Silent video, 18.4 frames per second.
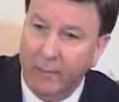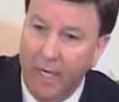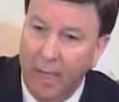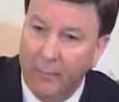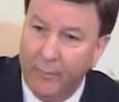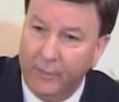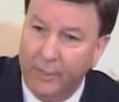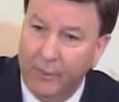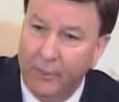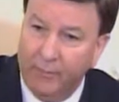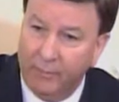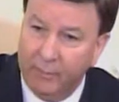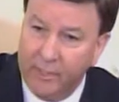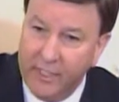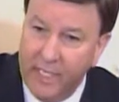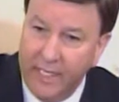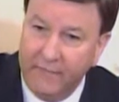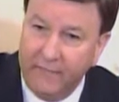them opportunity for
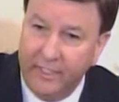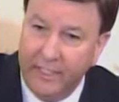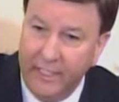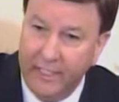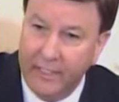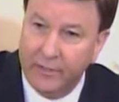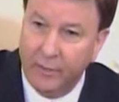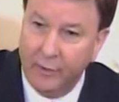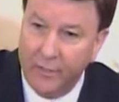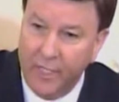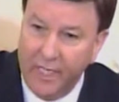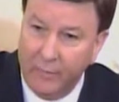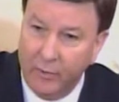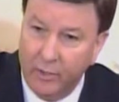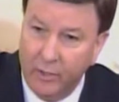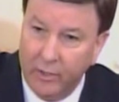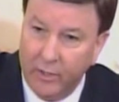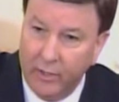safety in their
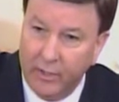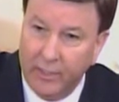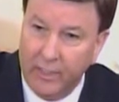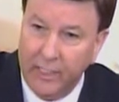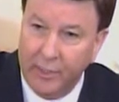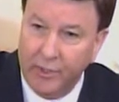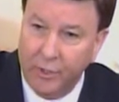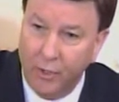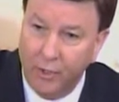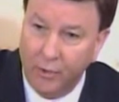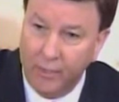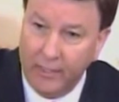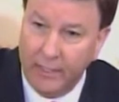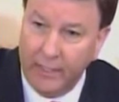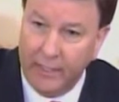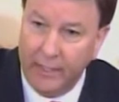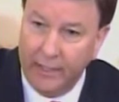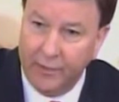neighborhood, in
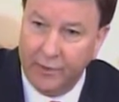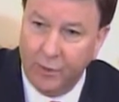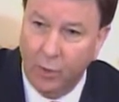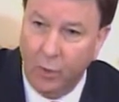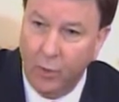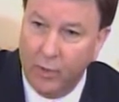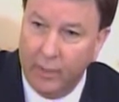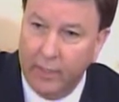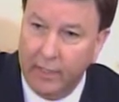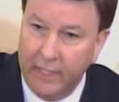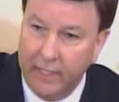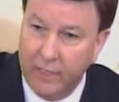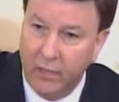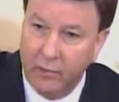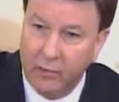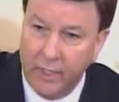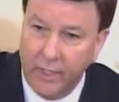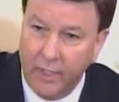Turkey, in Jordan, in
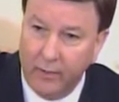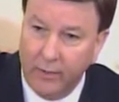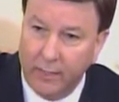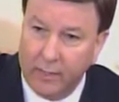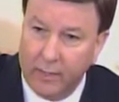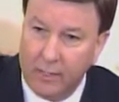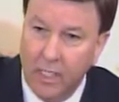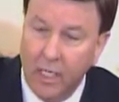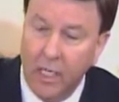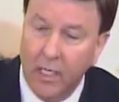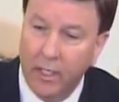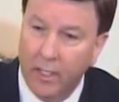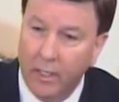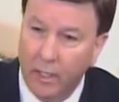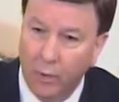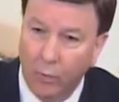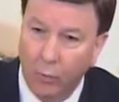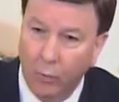those areas.
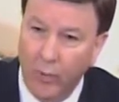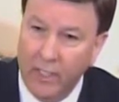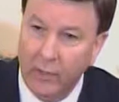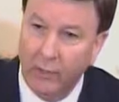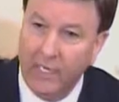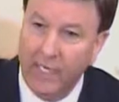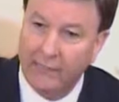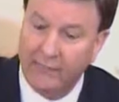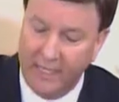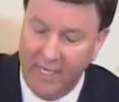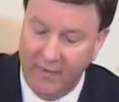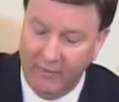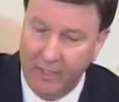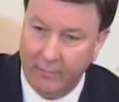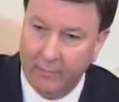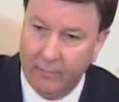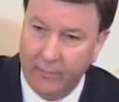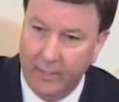We don't have to have
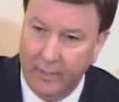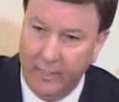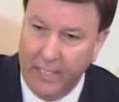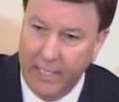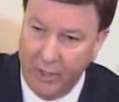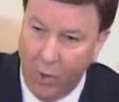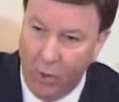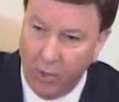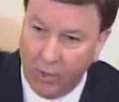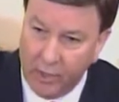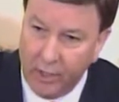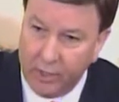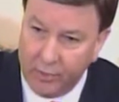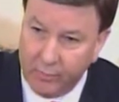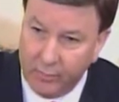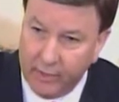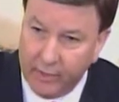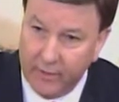them in our
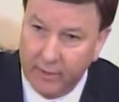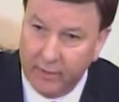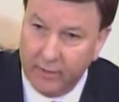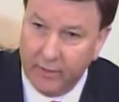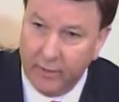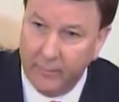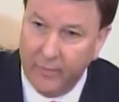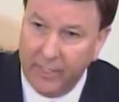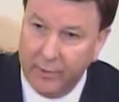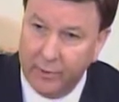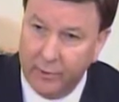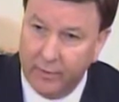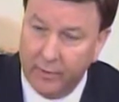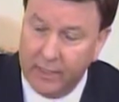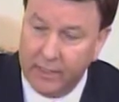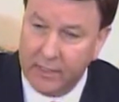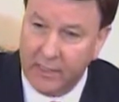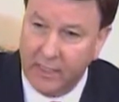country to make sure
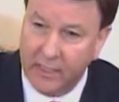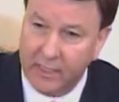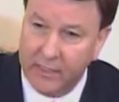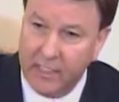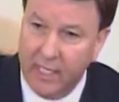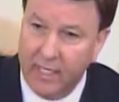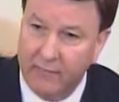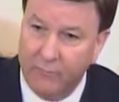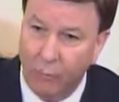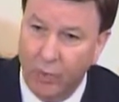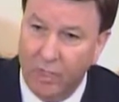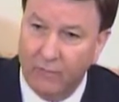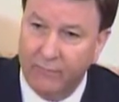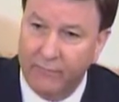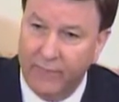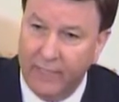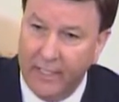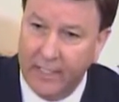they stay safe,
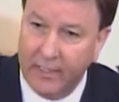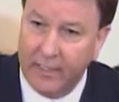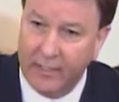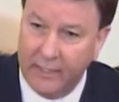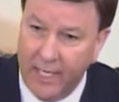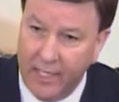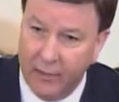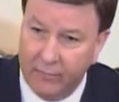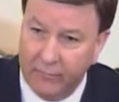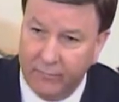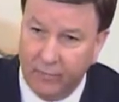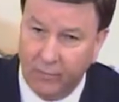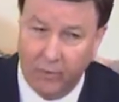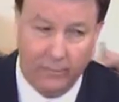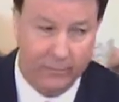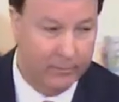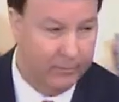well-fed, and cared for.